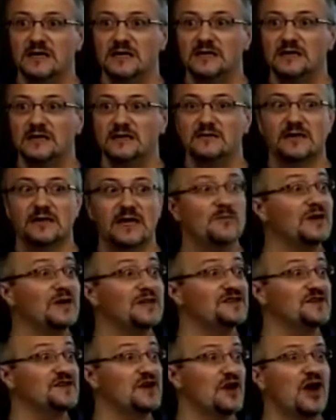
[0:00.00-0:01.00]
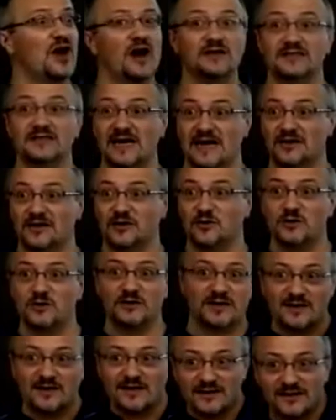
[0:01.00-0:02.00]
Okay, but it's a contact
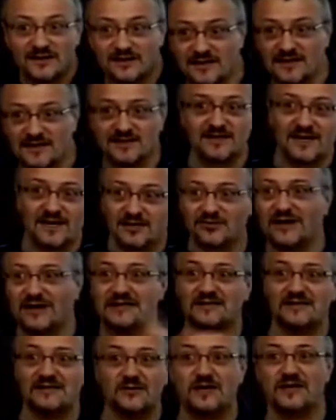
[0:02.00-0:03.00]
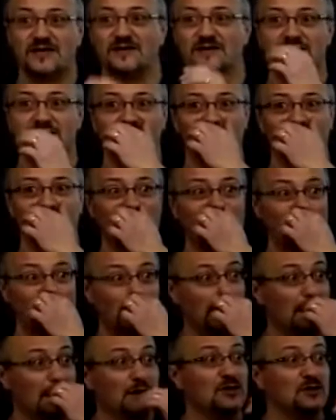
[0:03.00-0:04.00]
herbicide. It does, it's not translocated in the plant.
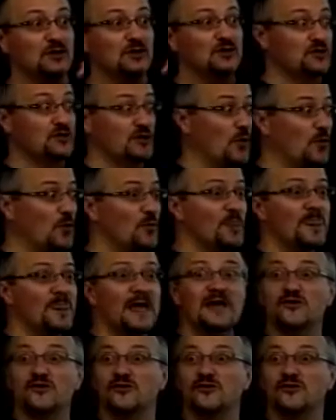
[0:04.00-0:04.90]
So, and you'll